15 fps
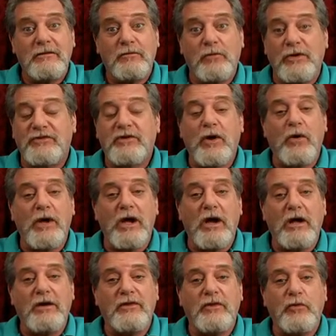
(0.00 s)
what's going
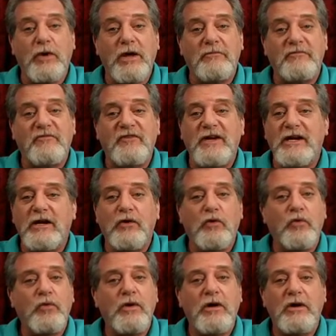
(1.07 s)
on in the web
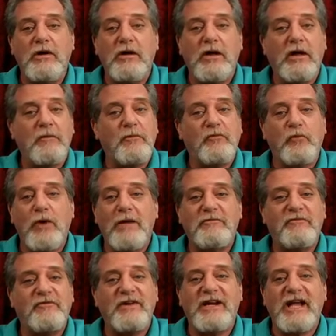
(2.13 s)
video
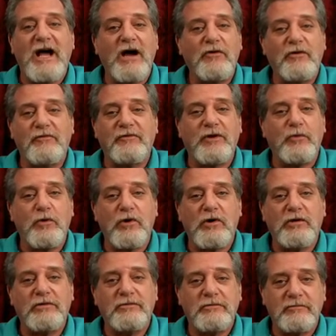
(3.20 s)
web videography
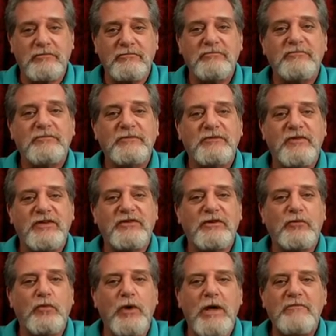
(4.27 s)
world,
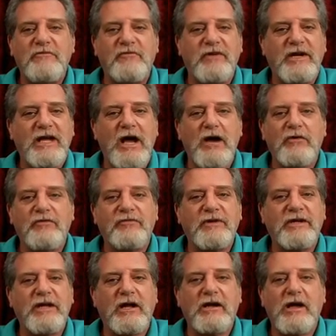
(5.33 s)
visit
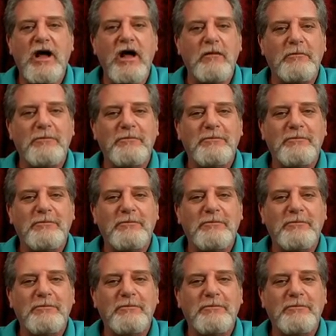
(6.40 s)
webvideography.com.